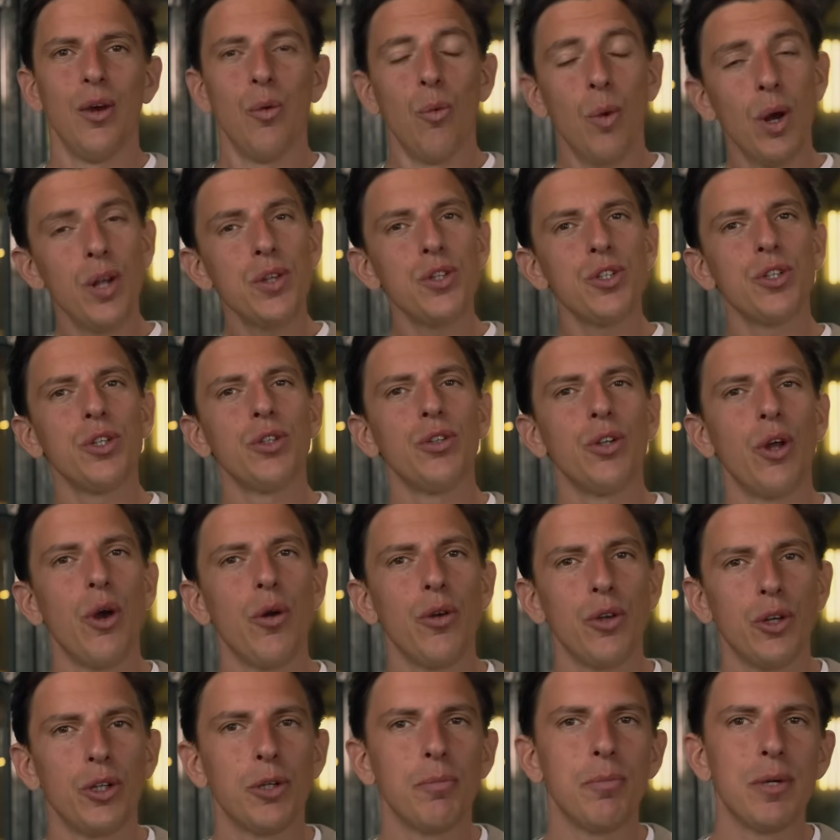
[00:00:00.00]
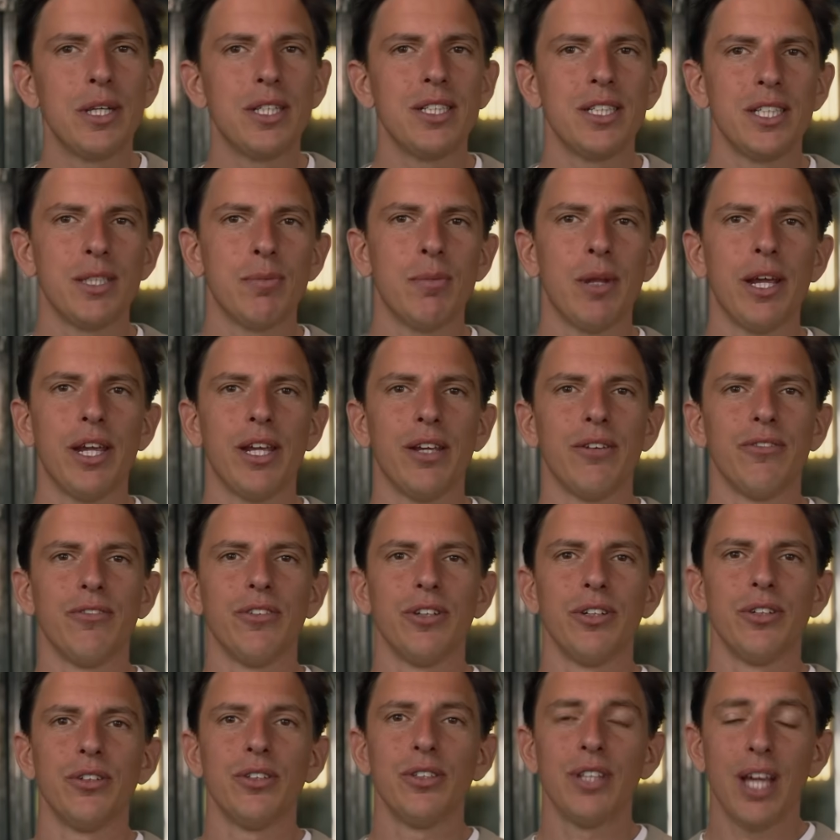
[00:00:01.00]
Once you know your business playing
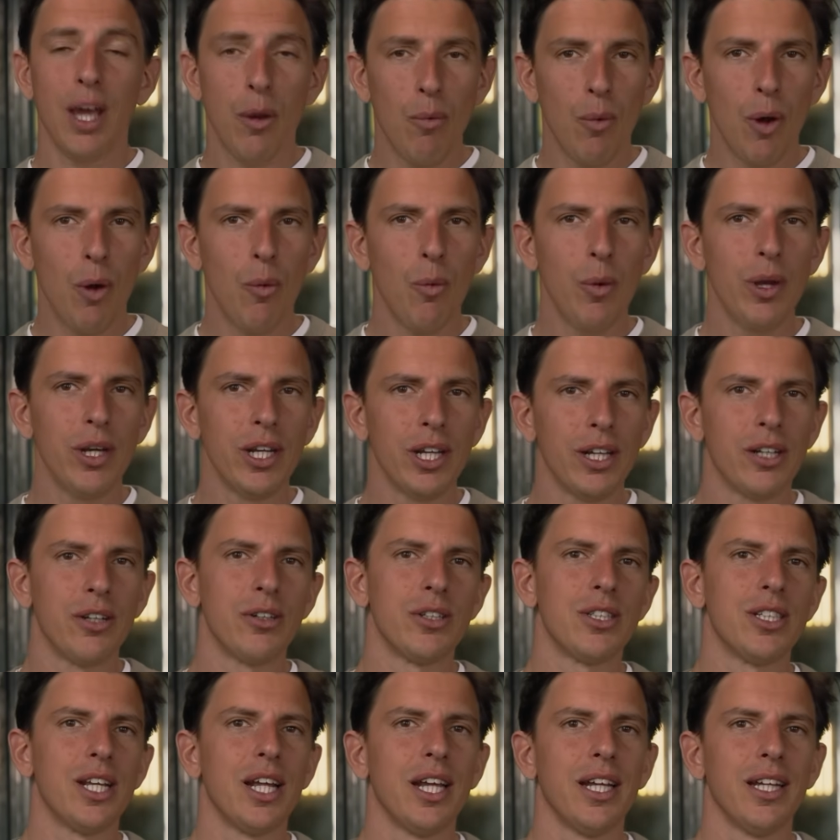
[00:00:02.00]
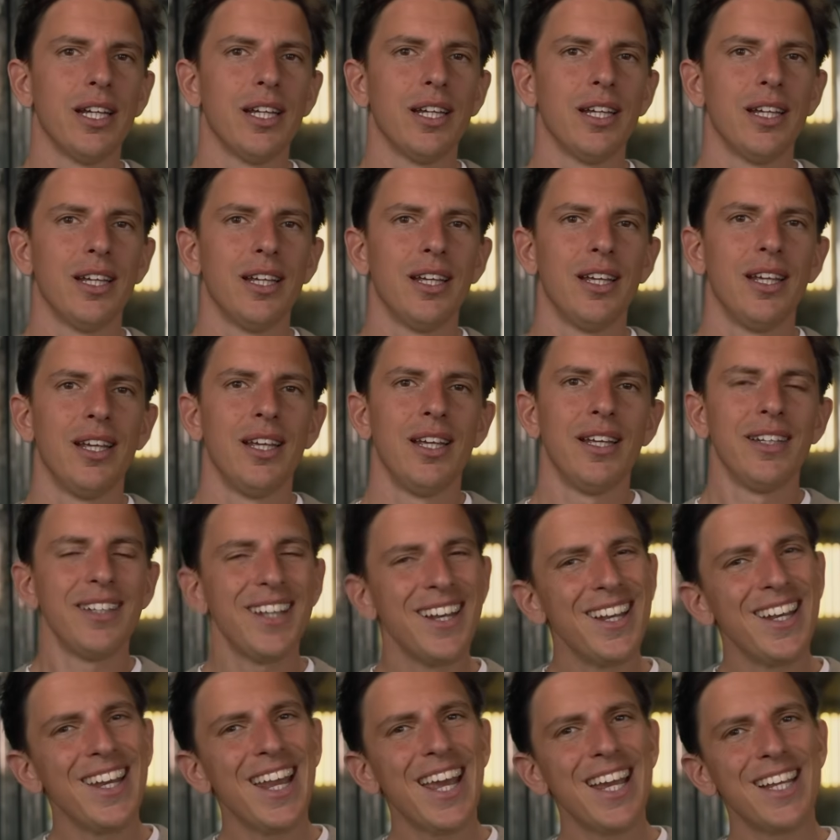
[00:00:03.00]
field and what winning looks like,
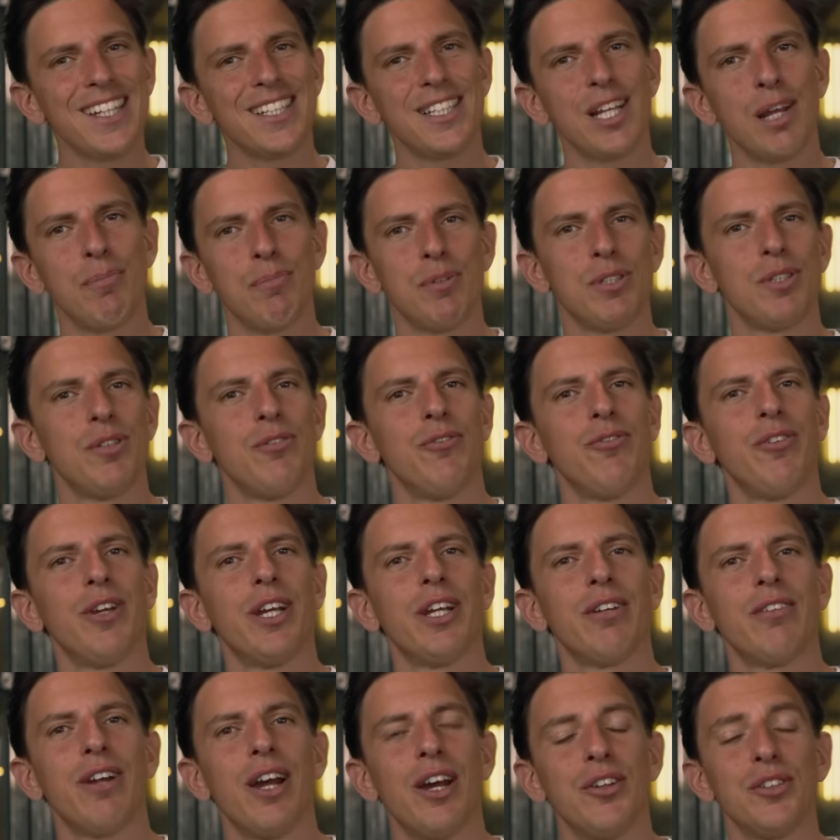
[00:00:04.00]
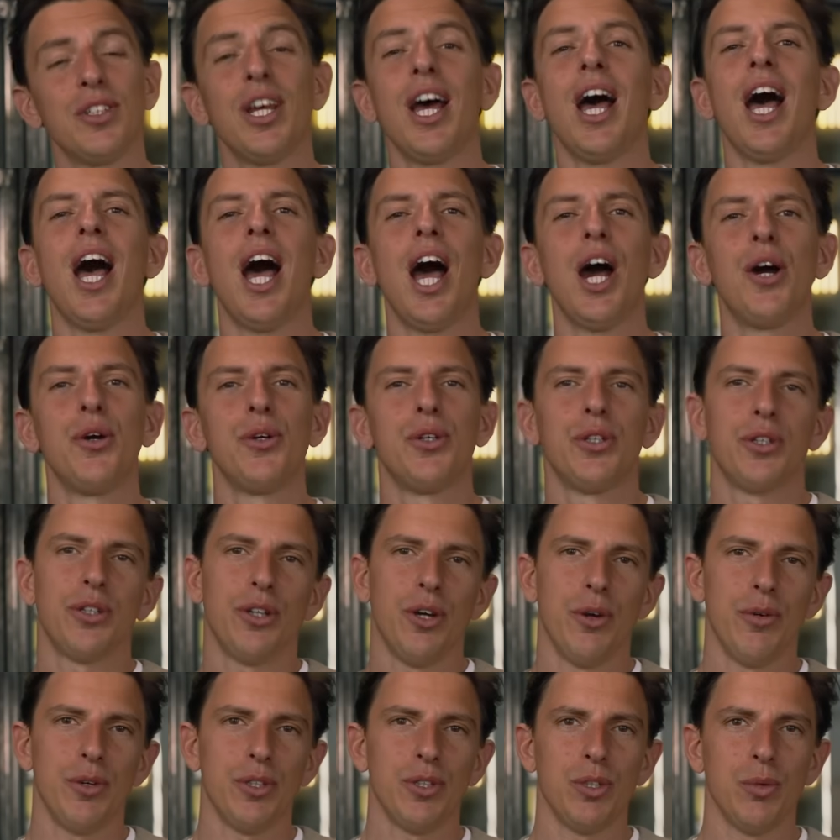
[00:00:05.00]
the next step is to figure out how you're
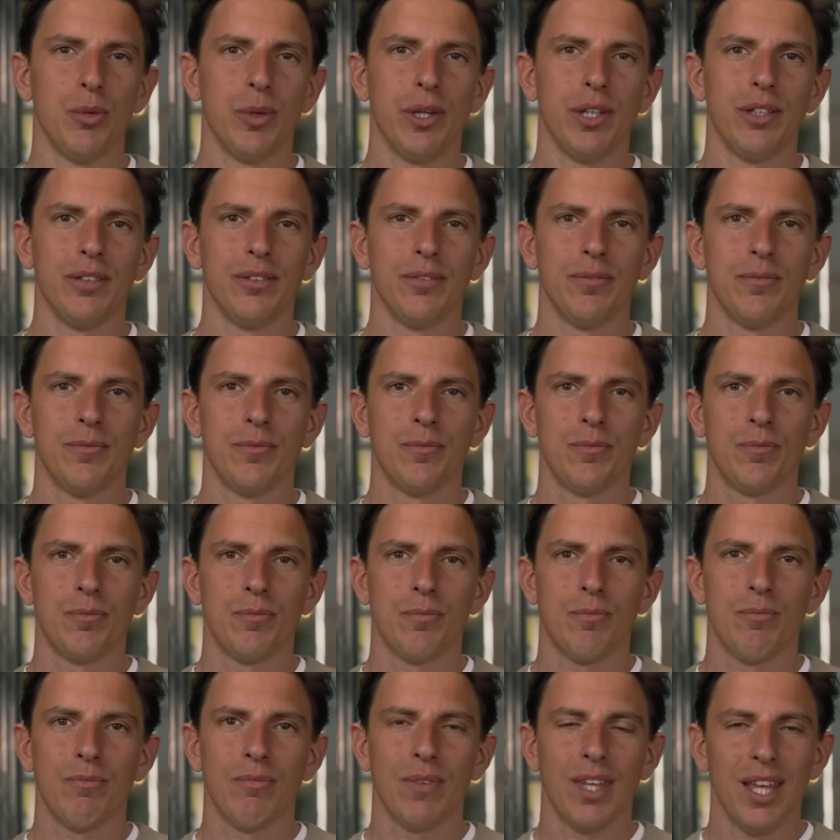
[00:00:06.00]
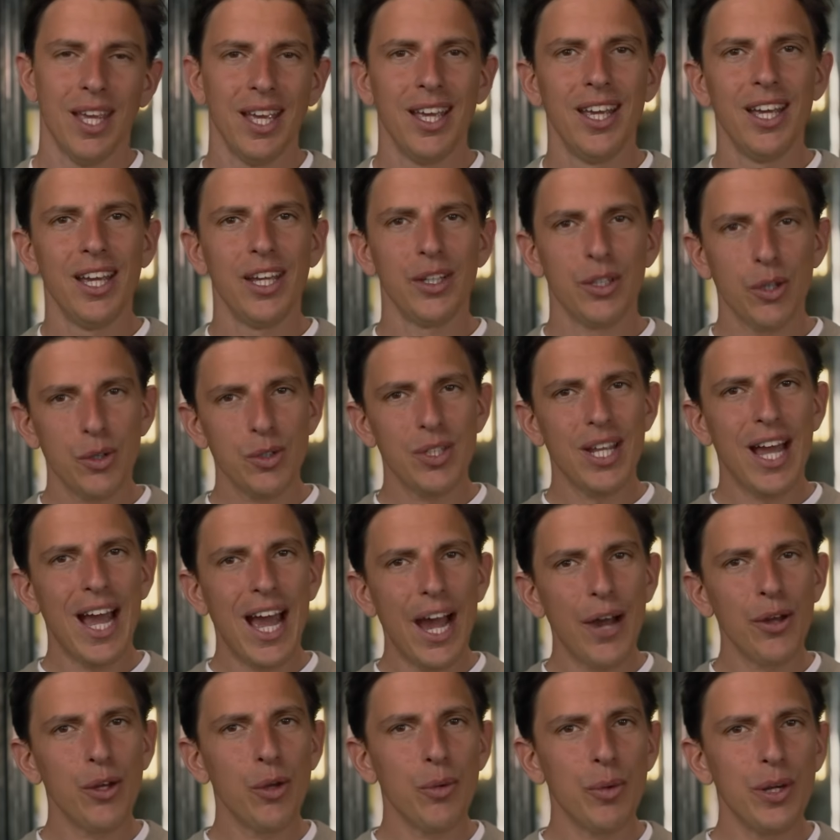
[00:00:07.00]
going to win. Those
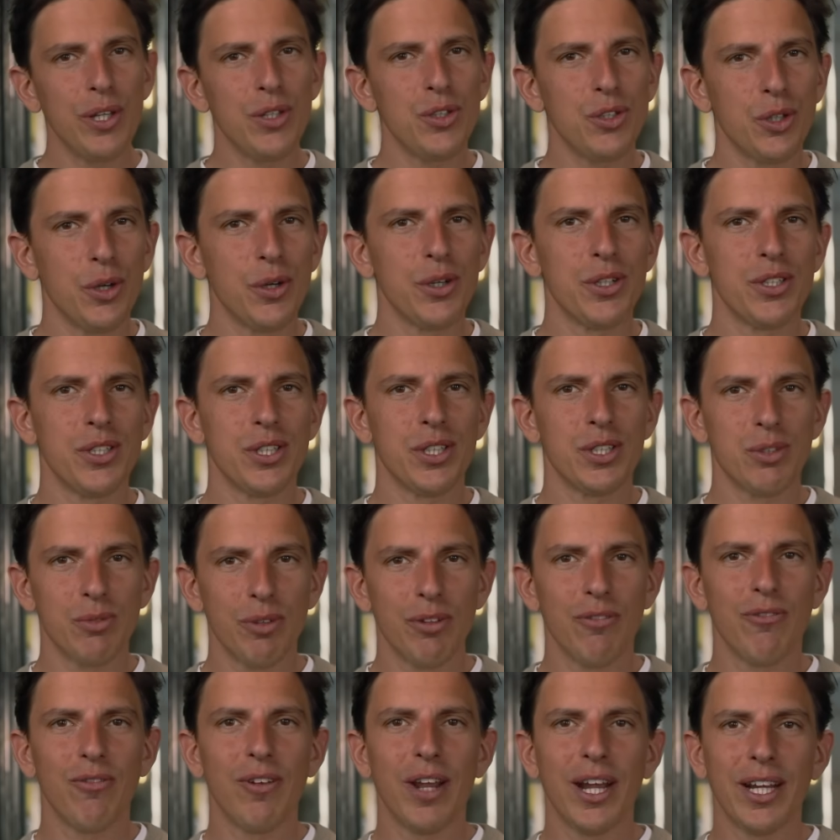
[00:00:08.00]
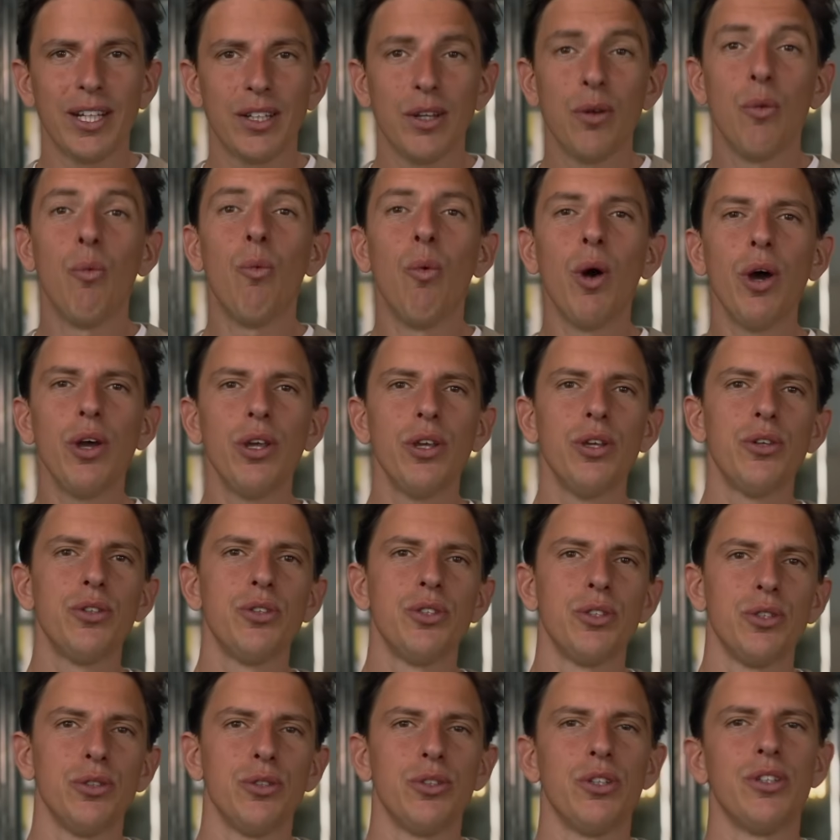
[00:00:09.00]
how to win choices reflect what you
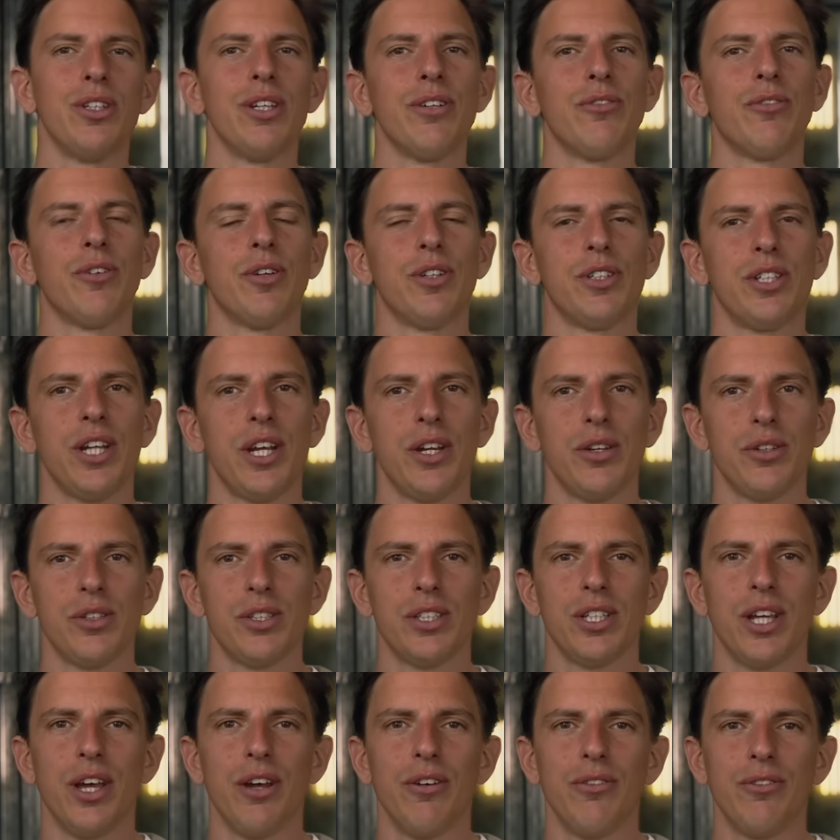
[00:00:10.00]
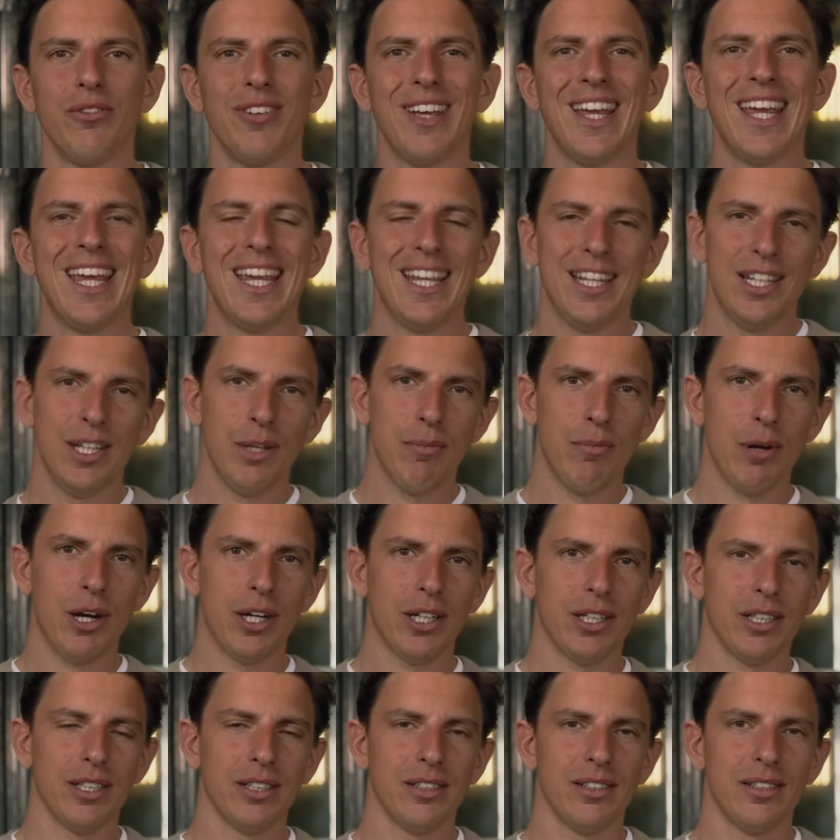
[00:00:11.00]
do to differentiate yourself in the
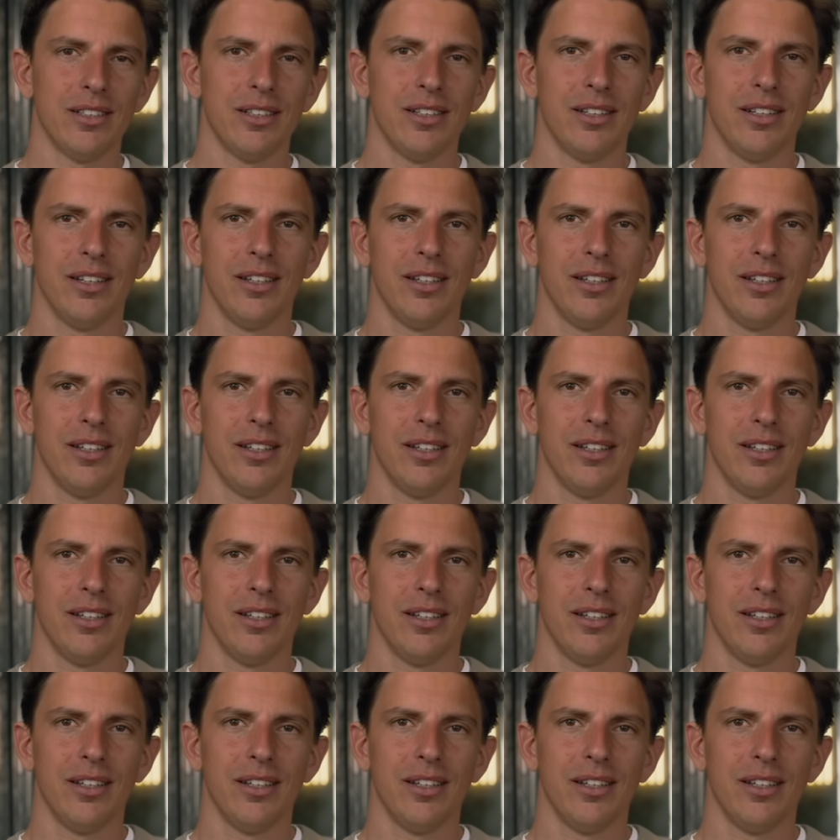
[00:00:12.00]
market.